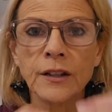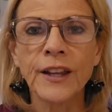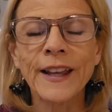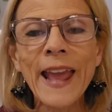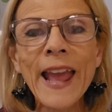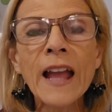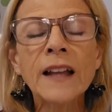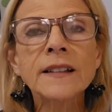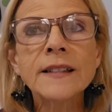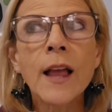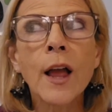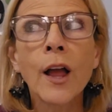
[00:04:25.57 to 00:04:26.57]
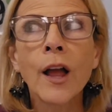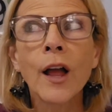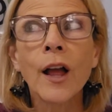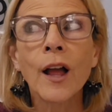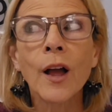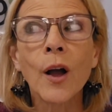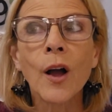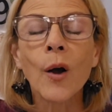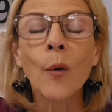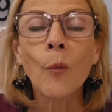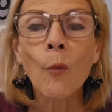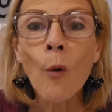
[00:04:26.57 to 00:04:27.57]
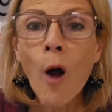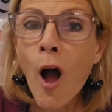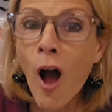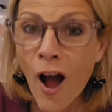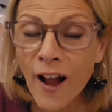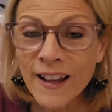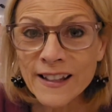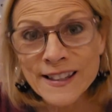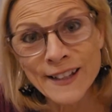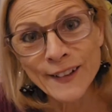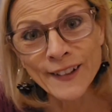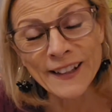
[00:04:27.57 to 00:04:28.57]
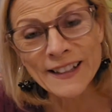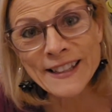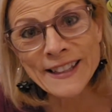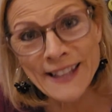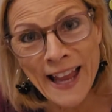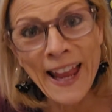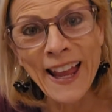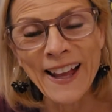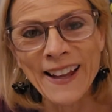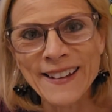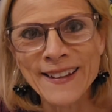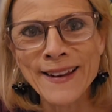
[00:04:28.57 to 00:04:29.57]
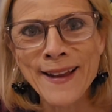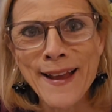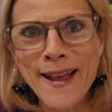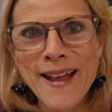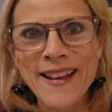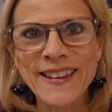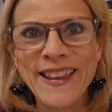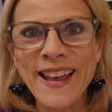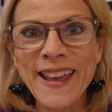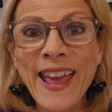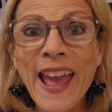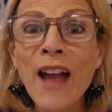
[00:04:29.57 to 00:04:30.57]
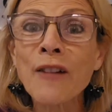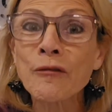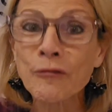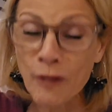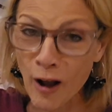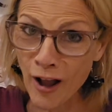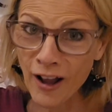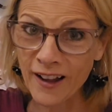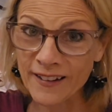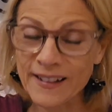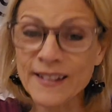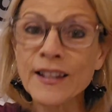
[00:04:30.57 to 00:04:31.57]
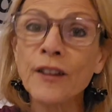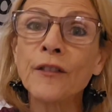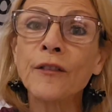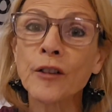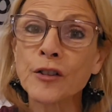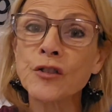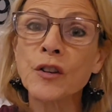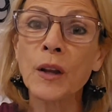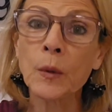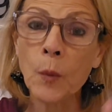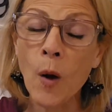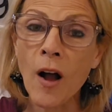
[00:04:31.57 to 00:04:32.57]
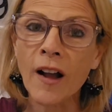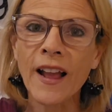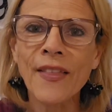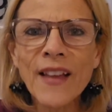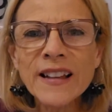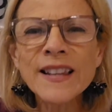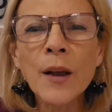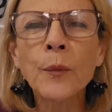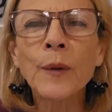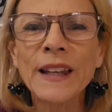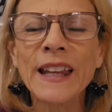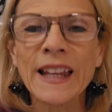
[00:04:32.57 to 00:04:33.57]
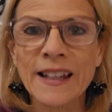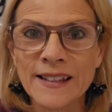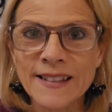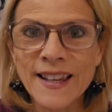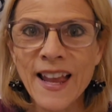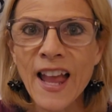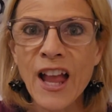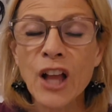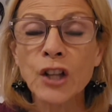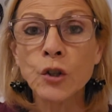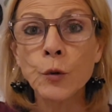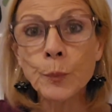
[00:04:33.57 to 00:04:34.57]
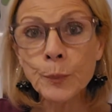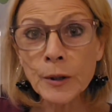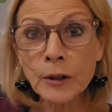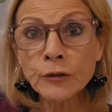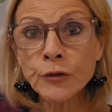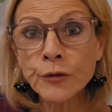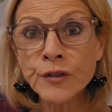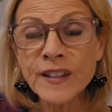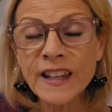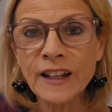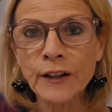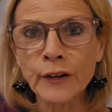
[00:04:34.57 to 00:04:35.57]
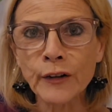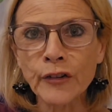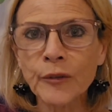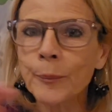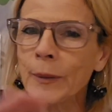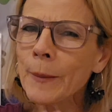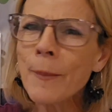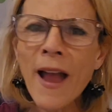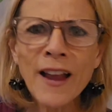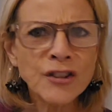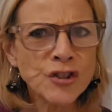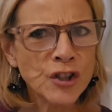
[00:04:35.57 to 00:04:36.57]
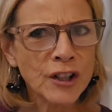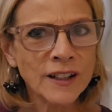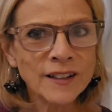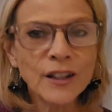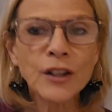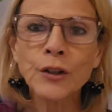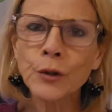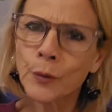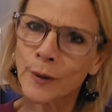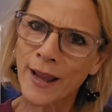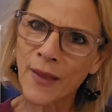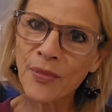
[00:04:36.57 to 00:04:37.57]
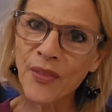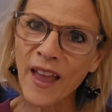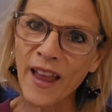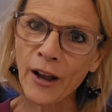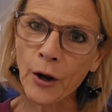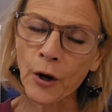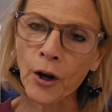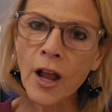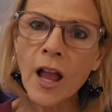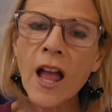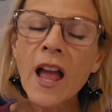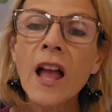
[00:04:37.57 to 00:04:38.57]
You can't walk until you stand. You can't run until first you can walk. And that's how reading is. You build your skills, be patient, you'll get there.